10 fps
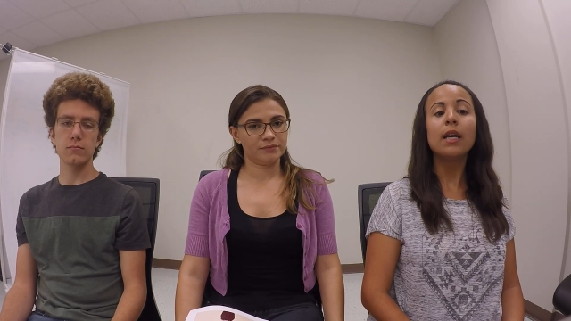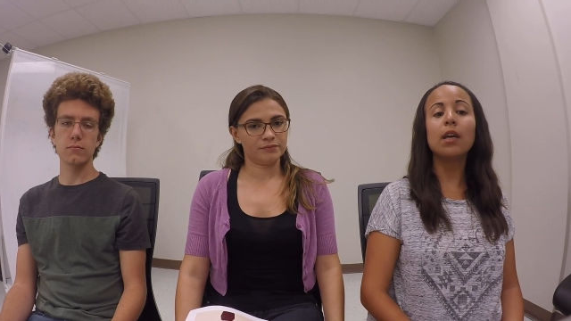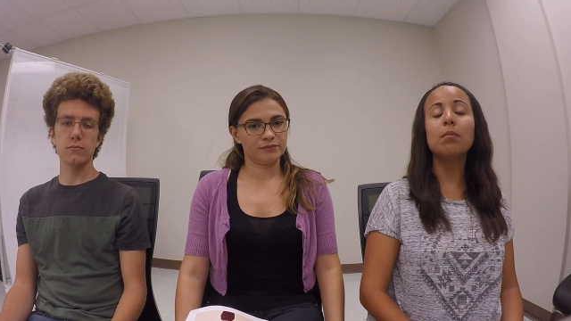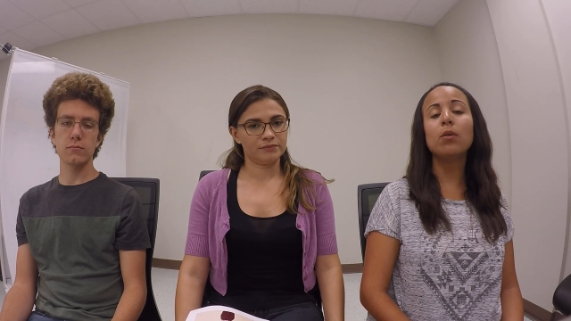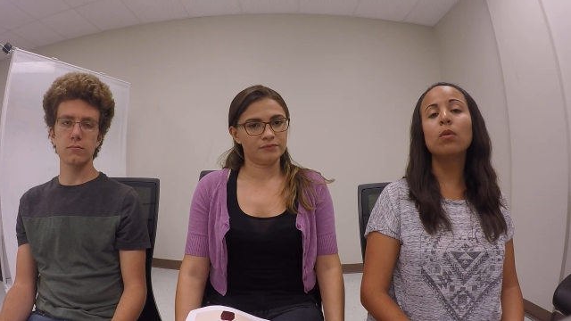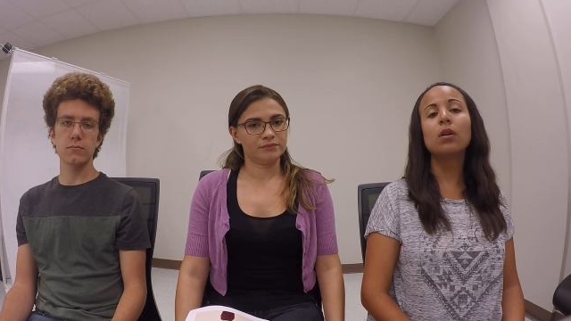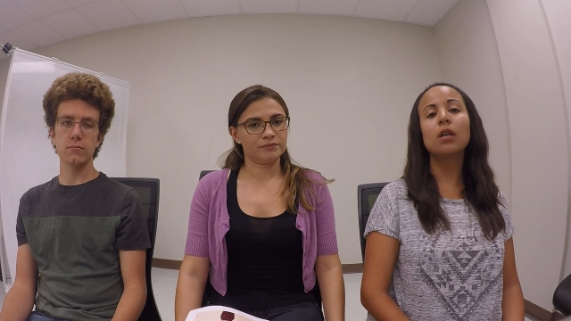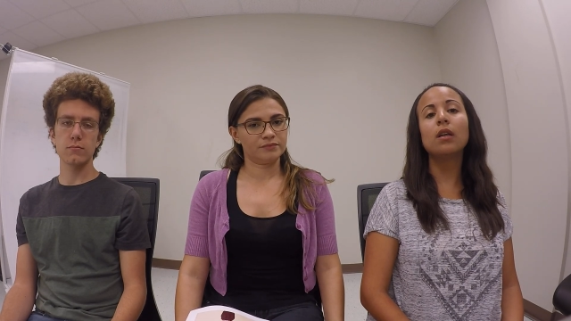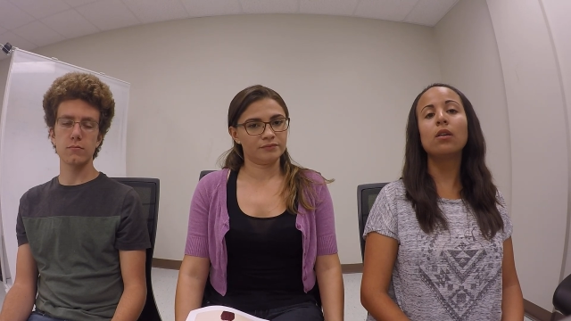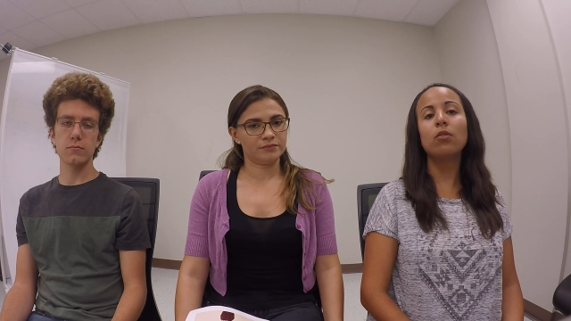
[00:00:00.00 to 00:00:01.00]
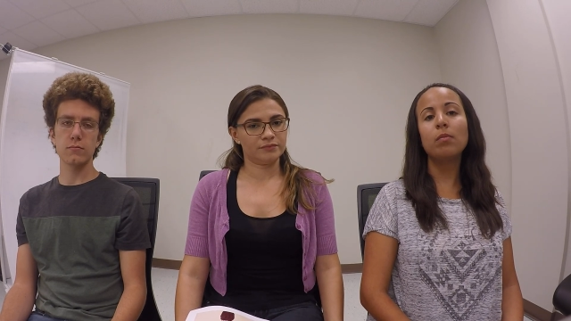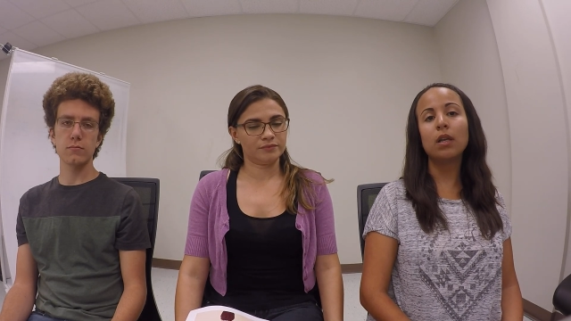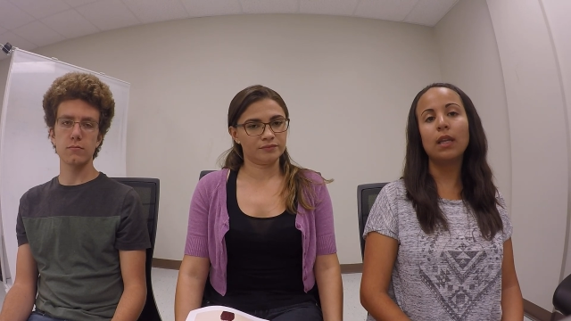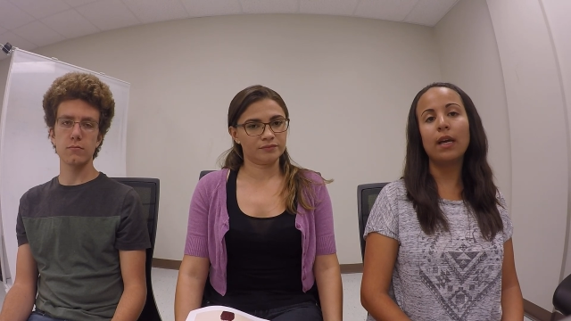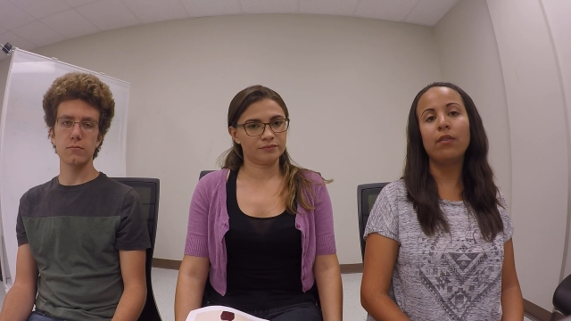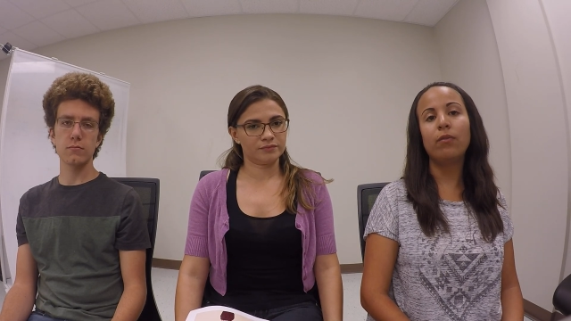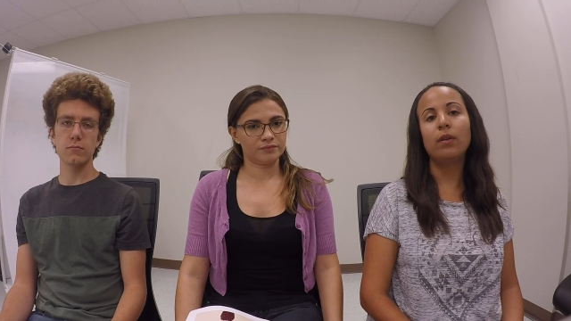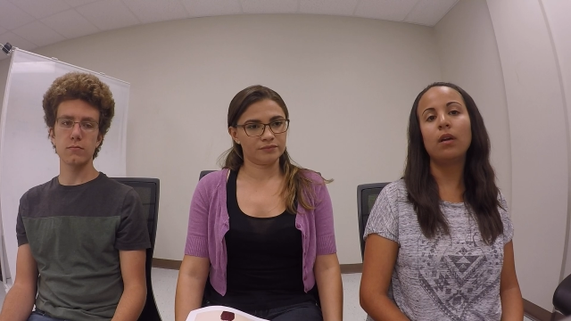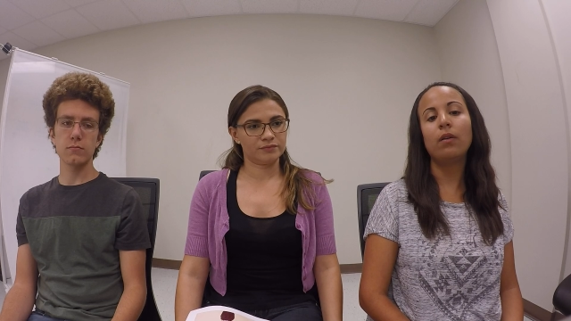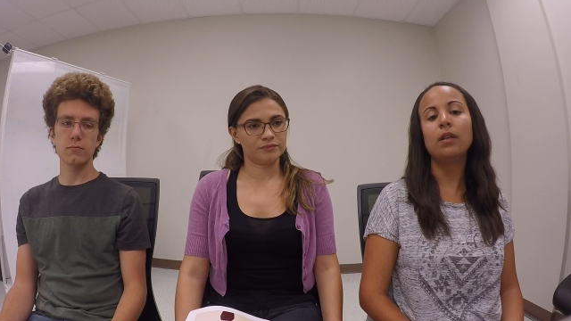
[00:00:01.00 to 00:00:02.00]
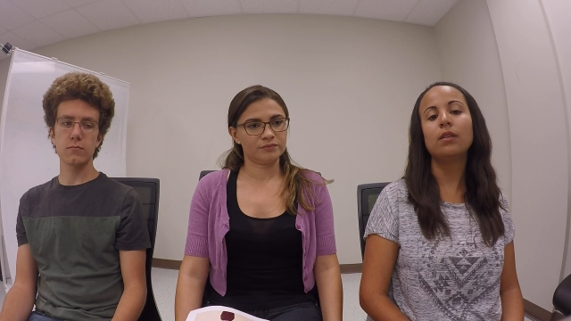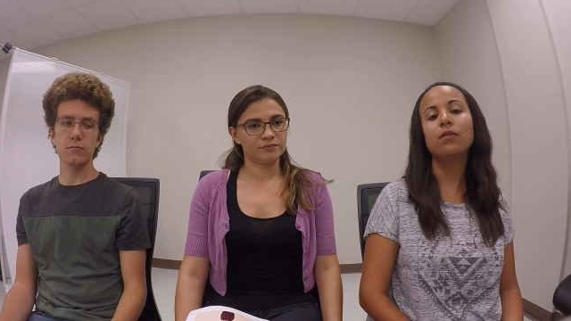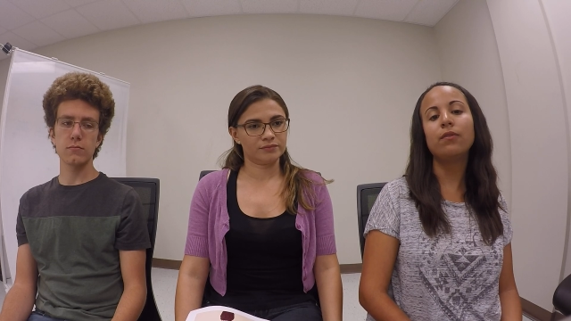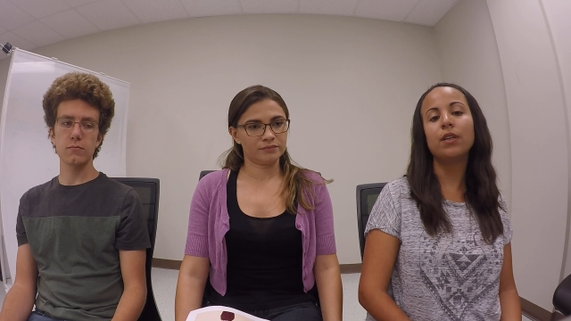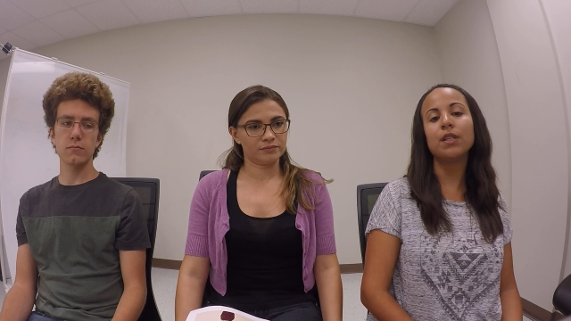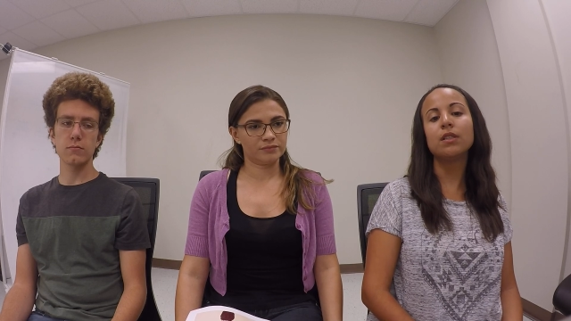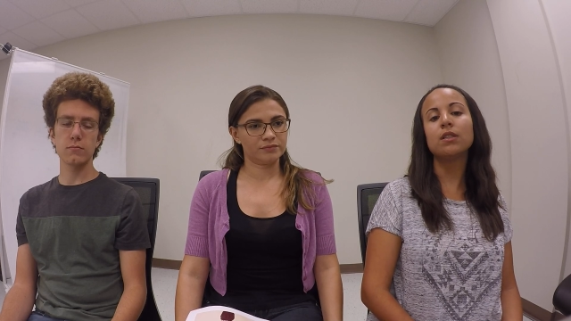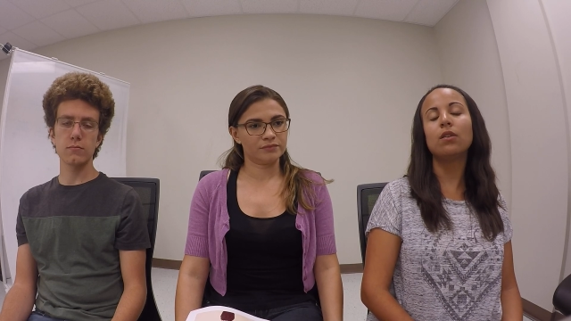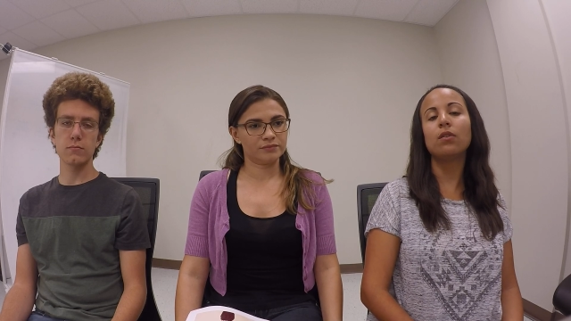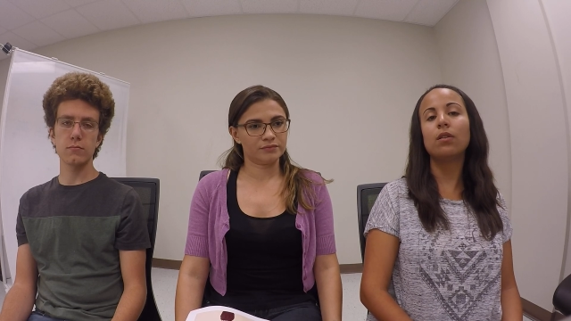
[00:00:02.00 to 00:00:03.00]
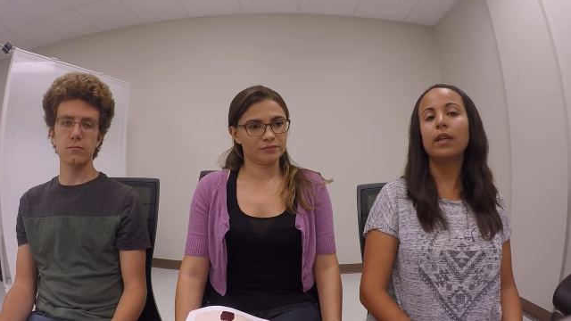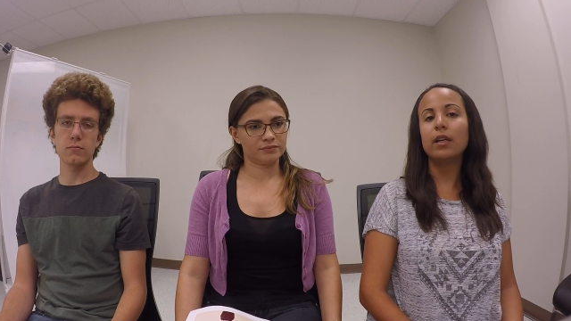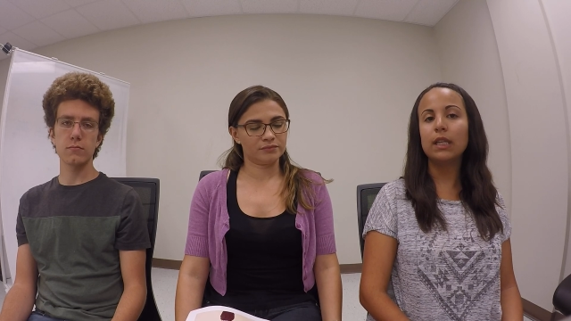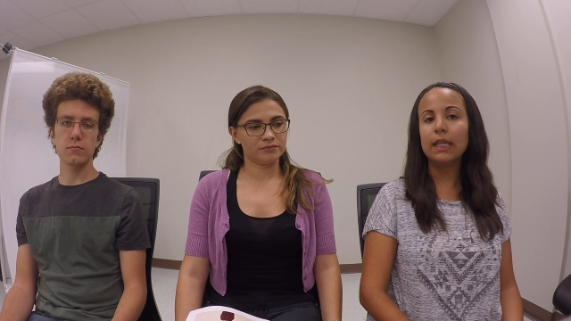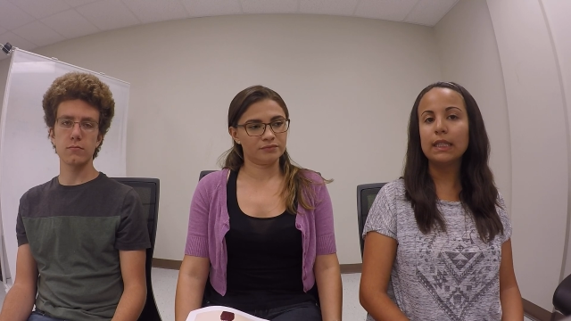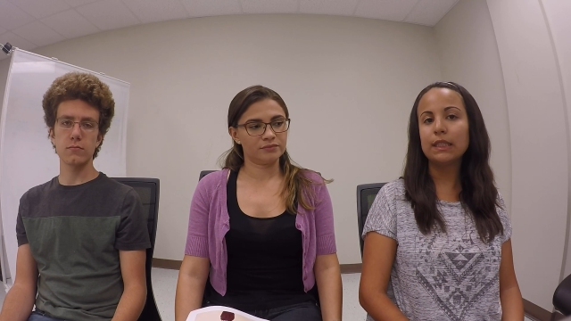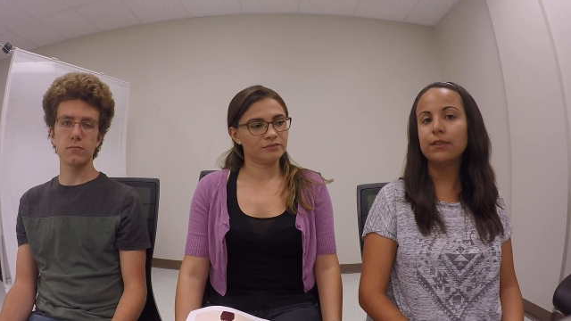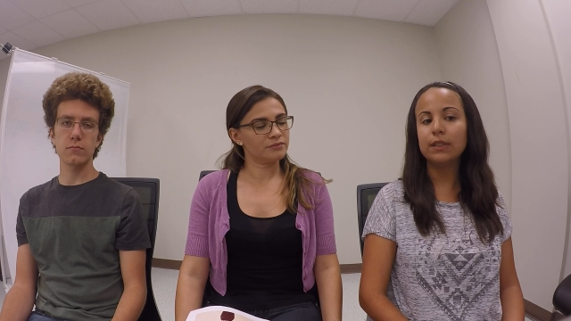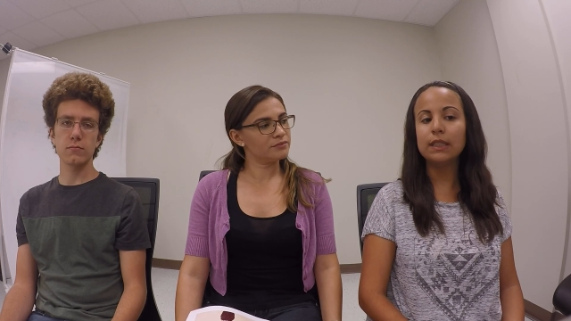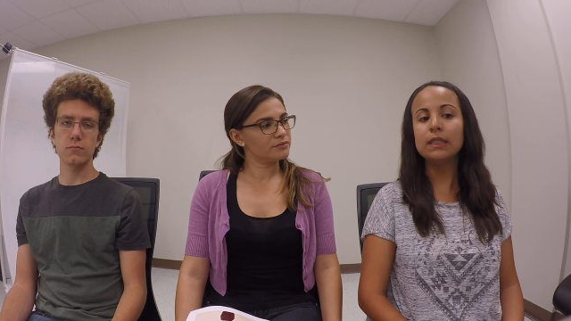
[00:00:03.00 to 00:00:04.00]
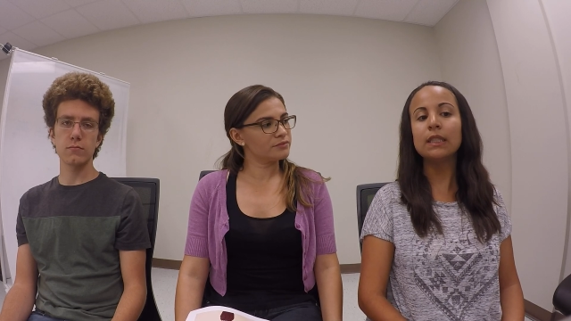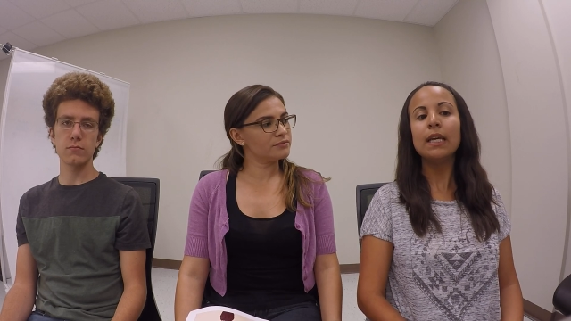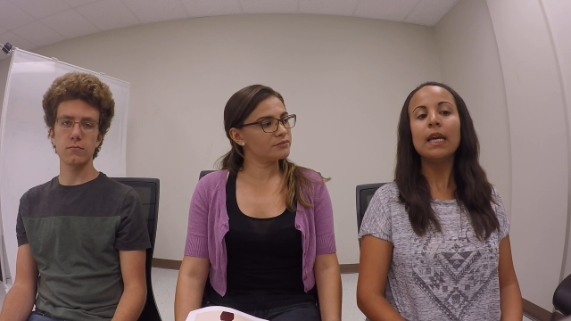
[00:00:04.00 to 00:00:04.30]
Speaker 1: Can be worn in a normal life without interference on daily activities